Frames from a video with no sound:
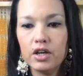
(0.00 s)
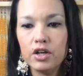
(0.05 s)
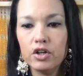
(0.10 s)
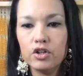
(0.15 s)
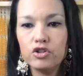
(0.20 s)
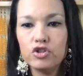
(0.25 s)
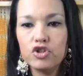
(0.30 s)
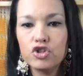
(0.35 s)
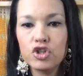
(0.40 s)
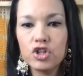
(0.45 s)

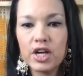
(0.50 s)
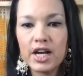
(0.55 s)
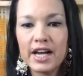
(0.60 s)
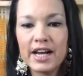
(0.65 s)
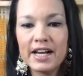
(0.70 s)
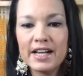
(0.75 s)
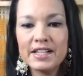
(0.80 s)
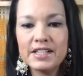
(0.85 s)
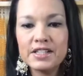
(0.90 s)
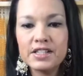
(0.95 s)

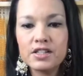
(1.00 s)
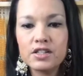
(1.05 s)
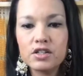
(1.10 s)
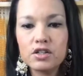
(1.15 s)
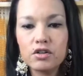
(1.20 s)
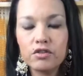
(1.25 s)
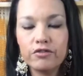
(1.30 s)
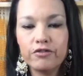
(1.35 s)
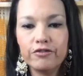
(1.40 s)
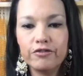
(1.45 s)
just
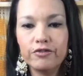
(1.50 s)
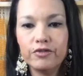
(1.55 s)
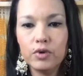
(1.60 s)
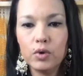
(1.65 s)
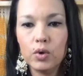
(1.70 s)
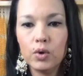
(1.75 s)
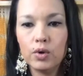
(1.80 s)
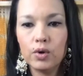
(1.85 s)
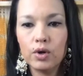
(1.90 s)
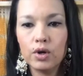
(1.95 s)

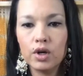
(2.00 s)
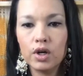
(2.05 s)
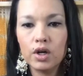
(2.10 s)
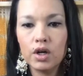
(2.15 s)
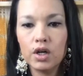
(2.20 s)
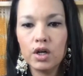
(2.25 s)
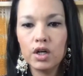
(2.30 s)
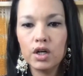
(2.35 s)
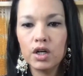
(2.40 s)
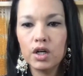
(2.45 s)

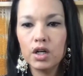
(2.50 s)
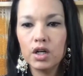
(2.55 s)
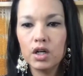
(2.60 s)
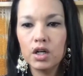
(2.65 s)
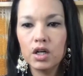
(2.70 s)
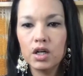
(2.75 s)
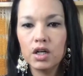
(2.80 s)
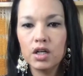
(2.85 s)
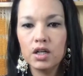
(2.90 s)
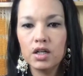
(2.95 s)
for
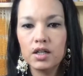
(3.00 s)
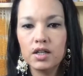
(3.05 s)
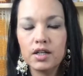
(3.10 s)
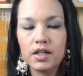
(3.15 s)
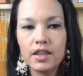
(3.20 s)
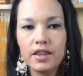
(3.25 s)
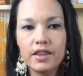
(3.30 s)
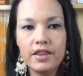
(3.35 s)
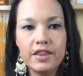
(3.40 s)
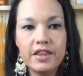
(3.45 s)

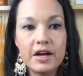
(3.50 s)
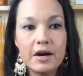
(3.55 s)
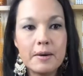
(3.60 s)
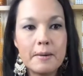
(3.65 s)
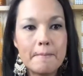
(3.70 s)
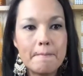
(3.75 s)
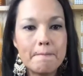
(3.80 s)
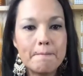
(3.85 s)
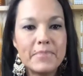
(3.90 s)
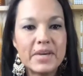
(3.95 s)
the
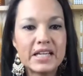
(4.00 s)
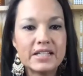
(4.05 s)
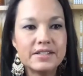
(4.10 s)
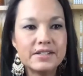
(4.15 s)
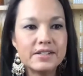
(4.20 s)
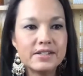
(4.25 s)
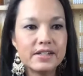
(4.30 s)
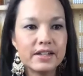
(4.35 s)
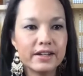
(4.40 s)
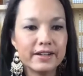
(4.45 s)

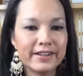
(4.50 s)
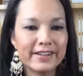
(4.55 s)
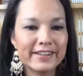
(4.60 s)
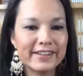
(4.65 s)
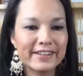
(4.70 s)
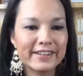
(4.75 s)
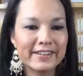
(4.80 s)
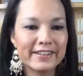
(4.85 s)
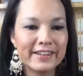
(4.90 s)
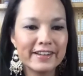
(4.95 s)
basic
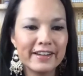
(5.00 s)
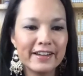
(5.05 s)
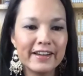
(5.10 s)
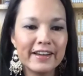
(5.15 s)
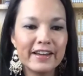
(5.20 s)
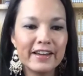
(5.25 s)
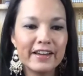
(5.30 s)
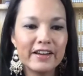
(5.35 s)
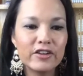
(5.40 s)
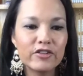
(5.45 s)

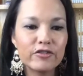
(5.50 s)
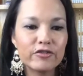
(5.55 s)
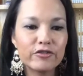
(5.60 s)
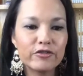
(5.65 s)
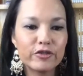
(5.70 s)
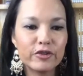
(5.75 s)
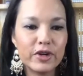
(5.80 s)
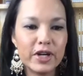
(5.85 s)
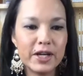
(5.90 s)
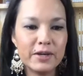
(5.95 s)

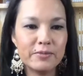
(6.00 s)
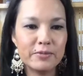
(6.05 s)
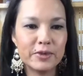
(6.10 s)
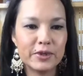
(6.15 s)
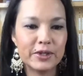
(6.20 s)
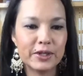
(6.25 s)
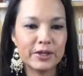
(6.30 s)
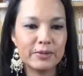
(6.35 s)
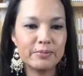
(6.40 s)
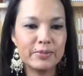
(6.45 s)

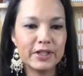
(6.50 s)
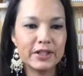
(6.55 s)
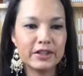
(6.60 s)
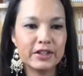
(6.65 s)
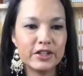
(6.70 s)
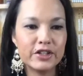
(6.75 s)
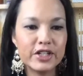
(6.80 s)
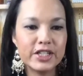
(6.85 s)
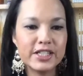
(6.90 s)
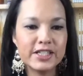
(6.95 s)
framework, but
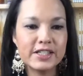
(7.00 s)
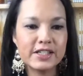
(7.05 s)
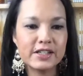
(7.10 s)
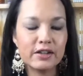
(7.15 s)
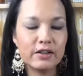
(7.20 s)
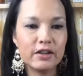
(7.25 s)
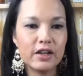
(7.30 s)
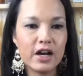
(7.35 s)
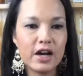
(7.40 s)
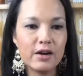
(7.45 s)
there is a
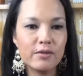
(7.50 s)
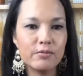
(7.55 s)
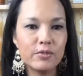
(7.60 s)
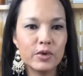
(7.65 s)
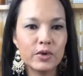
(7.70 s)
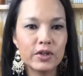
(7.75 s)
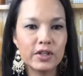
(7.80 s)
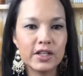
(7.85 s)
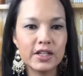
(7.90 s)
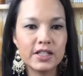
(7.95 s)
lot more
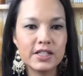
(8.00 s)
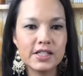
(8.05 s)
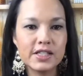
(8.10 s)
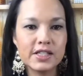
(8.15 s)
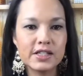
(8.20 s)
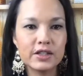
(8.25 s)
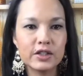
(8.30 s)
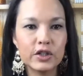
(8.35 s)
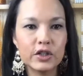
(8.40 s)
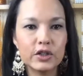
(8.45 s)
that is
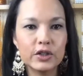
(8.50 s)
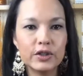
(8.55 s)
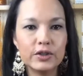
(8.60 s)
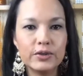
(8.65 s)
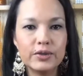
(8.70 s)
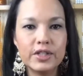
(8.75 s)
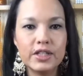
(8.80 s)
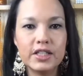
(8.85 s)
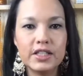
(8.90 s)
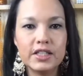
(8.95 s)

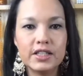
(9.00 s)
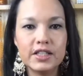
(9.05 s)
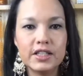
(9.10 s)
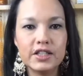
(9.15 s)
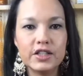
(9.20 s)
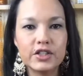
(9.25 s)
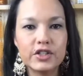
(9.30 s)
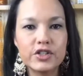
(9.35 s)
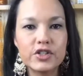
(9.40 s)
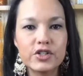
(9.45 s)
included in here.
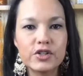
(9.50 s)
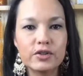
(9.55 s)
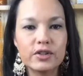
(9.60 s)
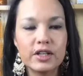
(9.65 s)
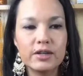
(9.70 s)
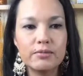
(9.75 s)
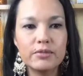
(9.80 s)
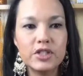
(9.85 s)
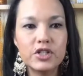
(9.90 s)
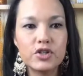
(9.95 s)
So let
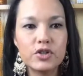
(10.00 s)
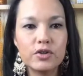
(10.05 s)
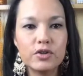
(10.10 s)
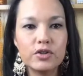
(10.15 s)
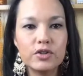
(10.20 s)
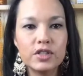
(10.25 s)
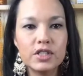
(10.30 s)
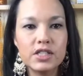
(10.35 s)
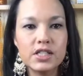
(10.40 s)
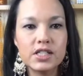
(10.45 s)
me show you
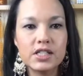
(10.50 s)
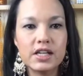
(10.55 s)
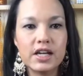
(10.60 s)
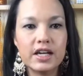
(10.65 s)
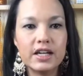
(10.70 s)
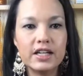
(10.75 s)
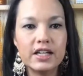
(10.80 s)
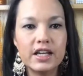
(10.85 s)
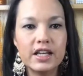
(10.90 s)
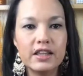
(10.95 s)
the slide,
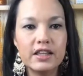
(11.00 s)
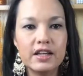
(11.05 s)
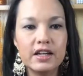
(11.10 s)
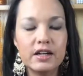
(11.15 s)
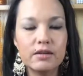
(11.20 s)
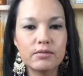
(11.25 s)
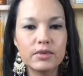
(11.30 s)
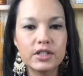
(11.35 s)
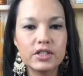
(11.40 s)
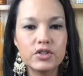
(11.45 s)
and then I'm
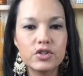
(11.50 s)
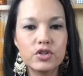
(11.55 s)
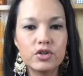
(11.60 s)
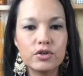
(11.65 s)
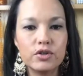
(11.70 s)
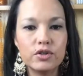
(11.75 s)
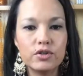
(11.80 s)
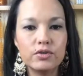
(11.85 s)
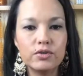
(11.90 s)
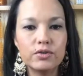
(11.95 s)
going to show
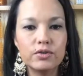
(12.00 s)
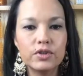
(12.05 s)
you